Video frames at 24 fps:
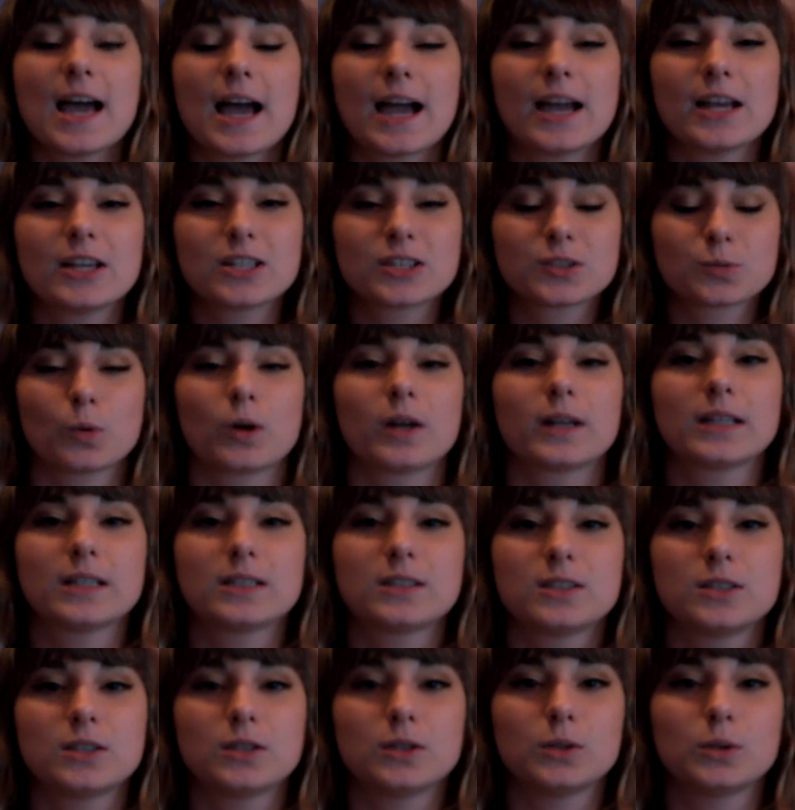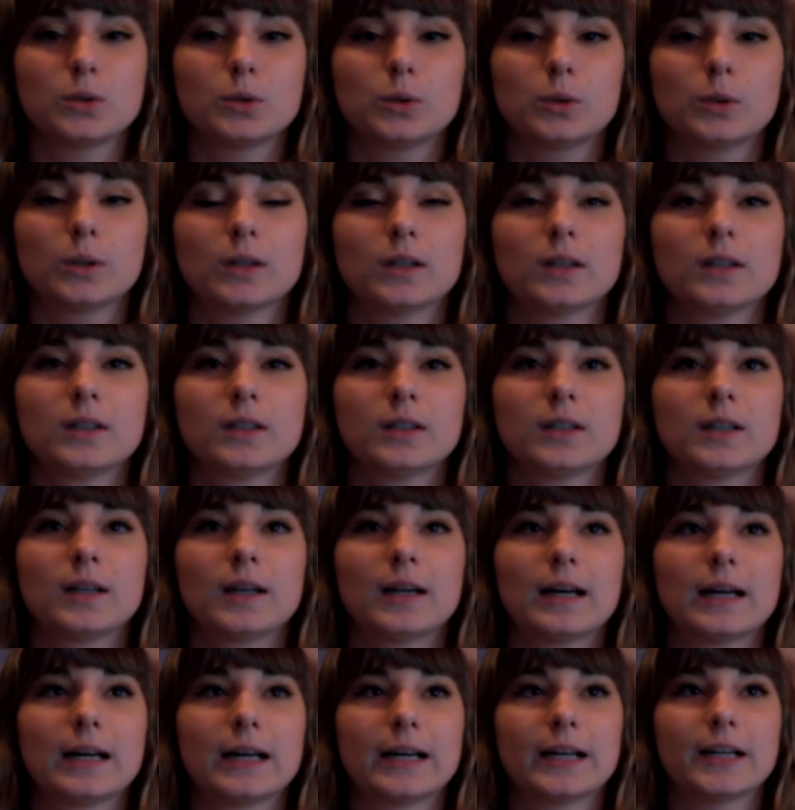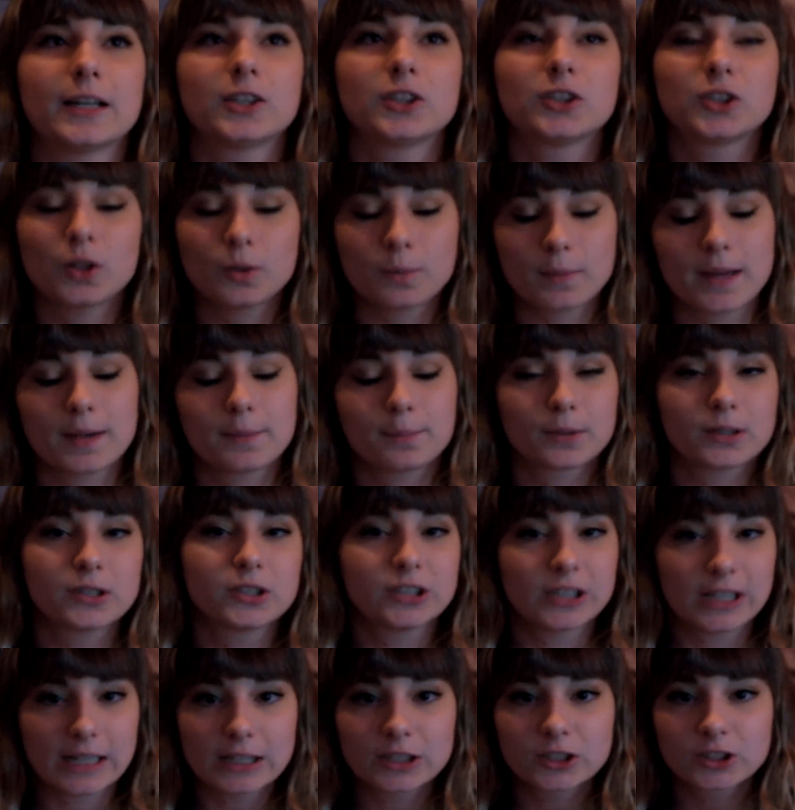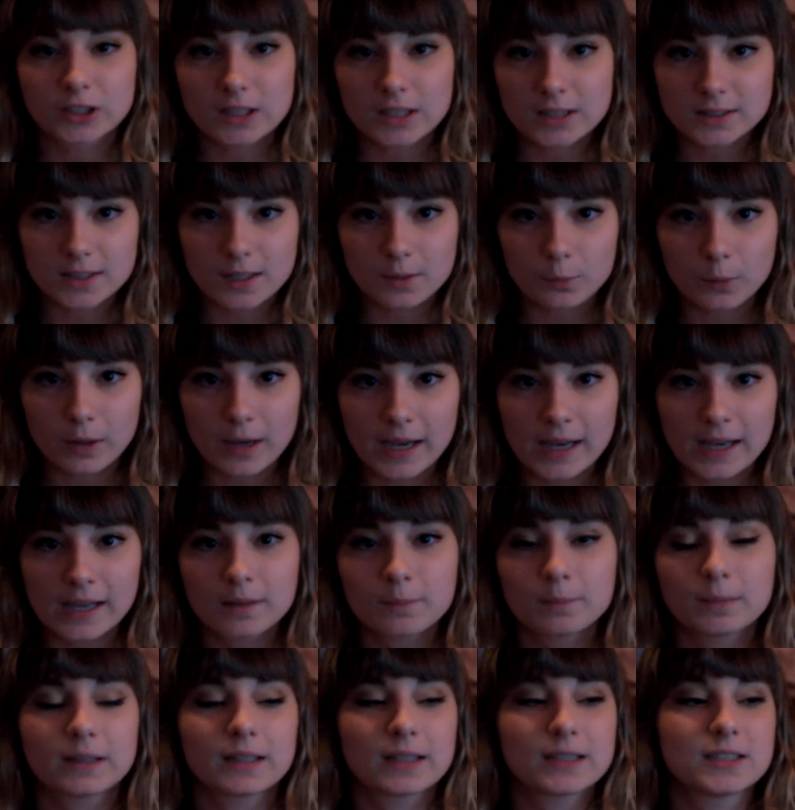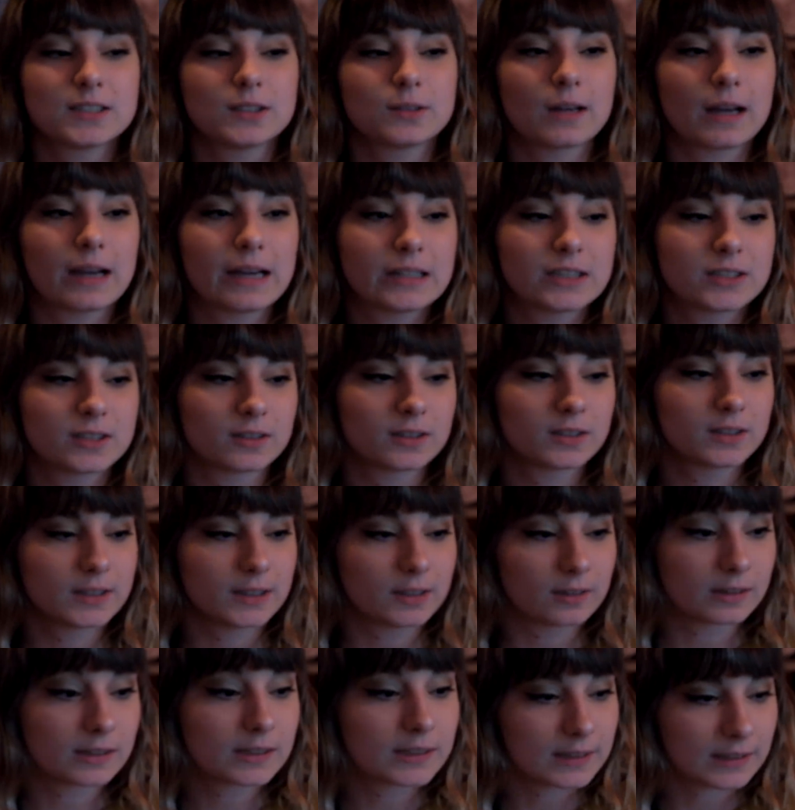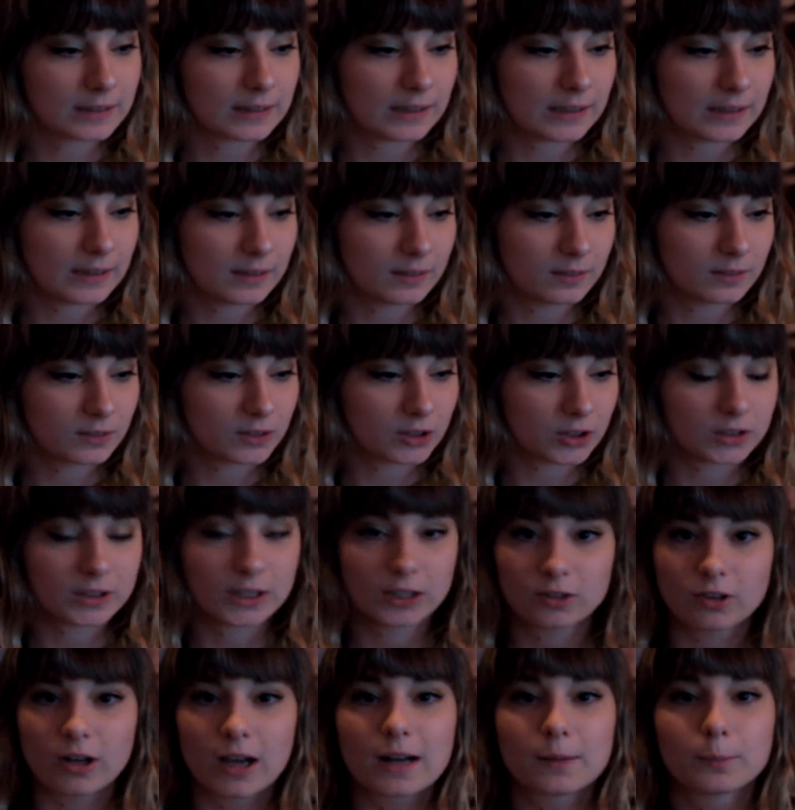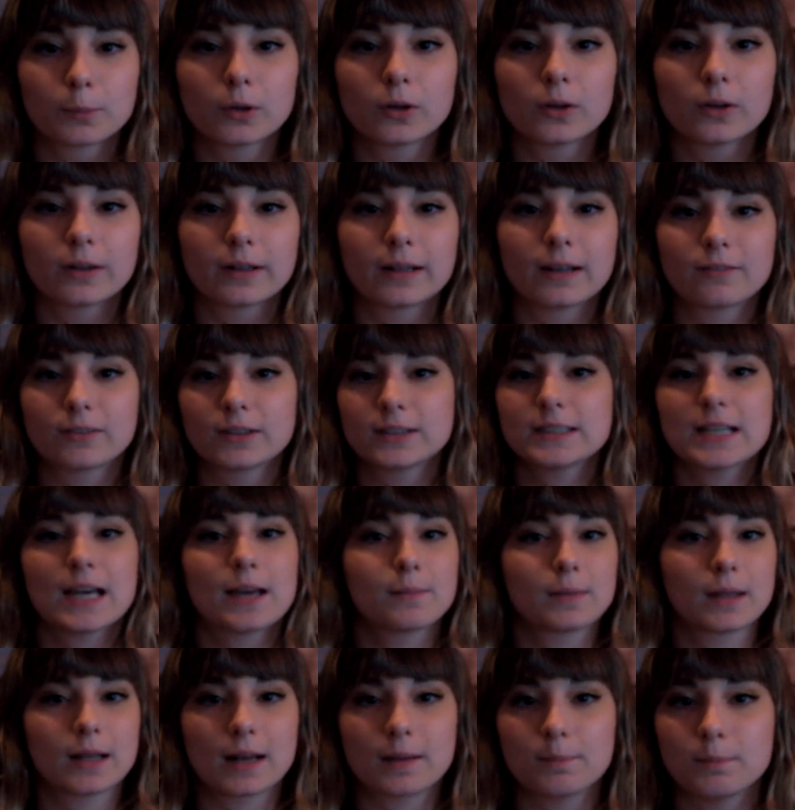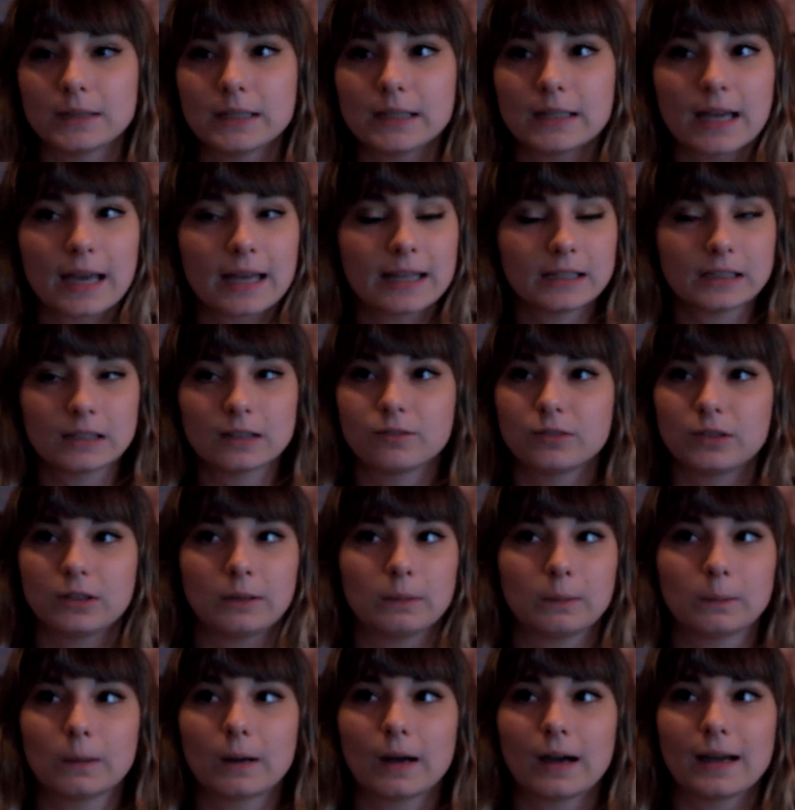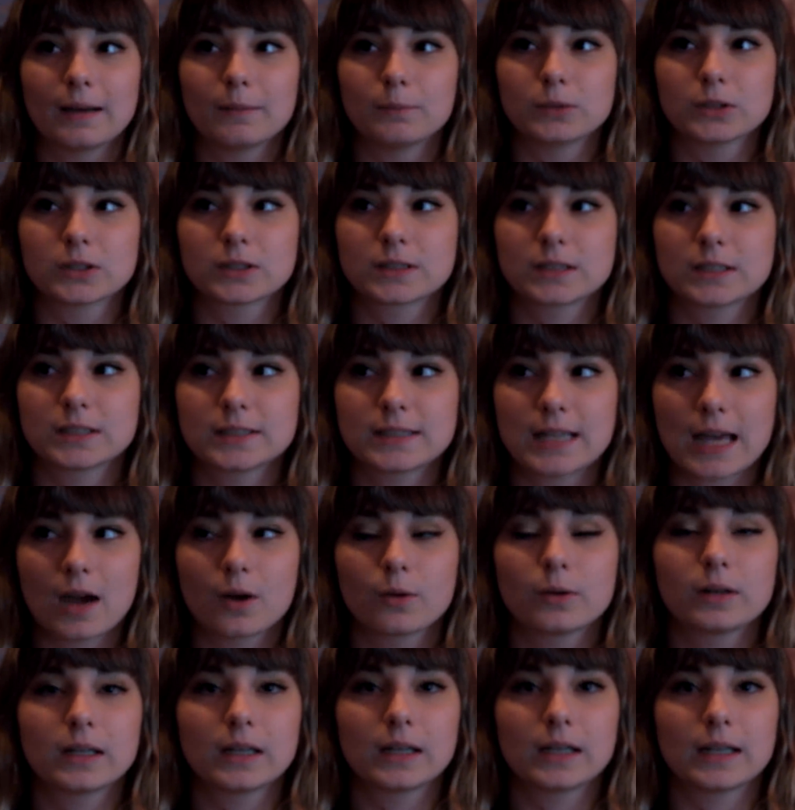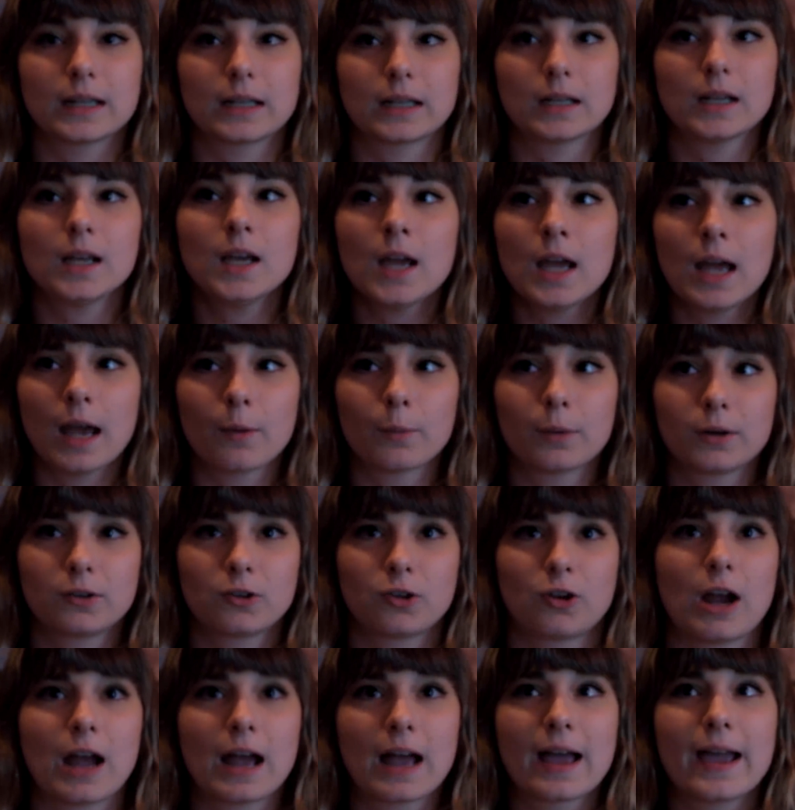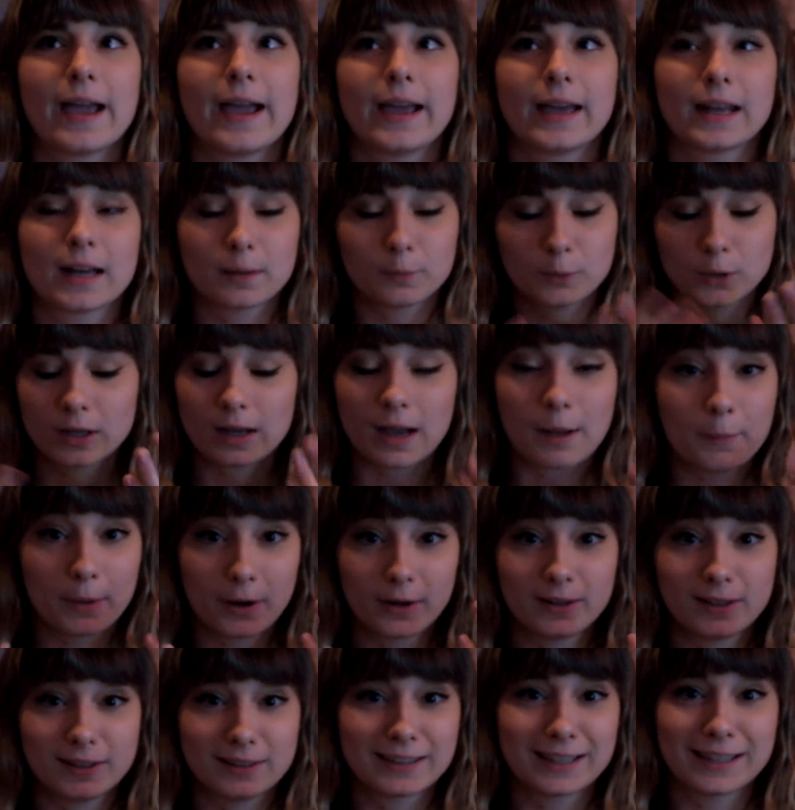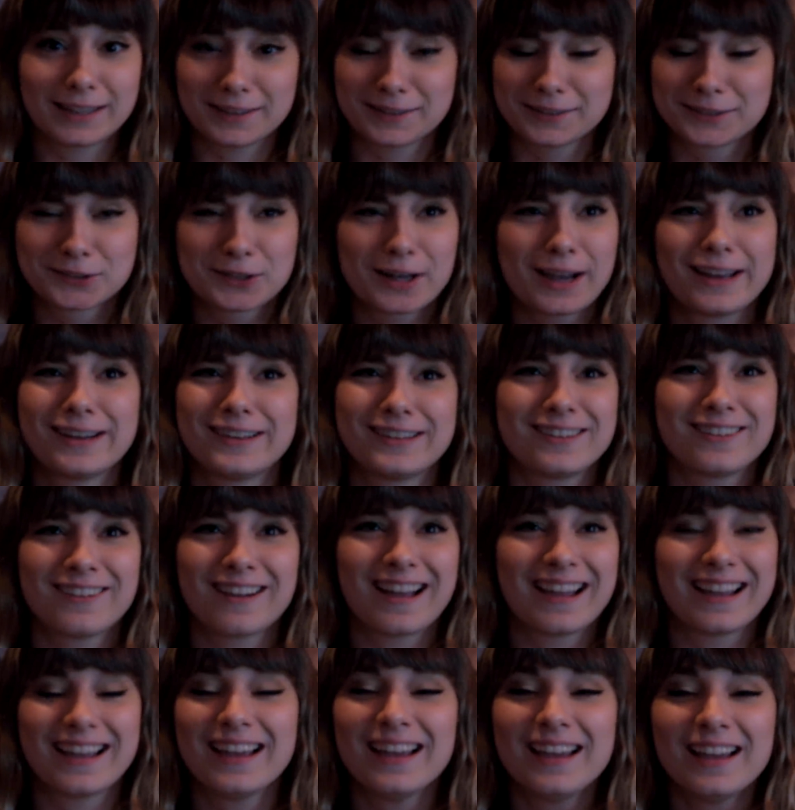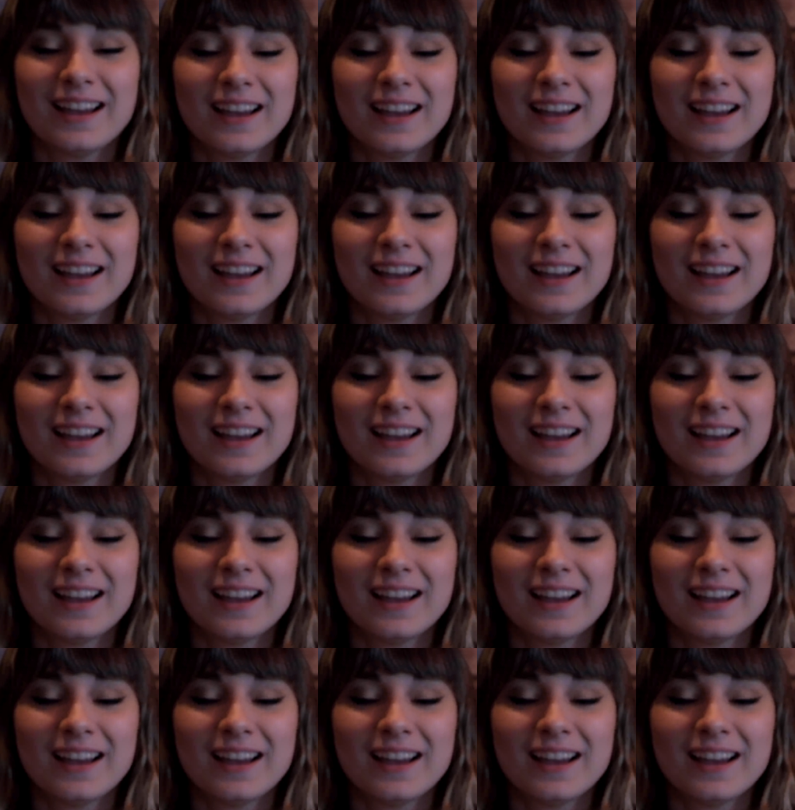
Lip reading: I just wanted to show my appreciation in some way, because you guys are seriously just incredible, and every time that I meet any of you, I'm just astounded, and I want to cry, and look, I'm already like trying to cry.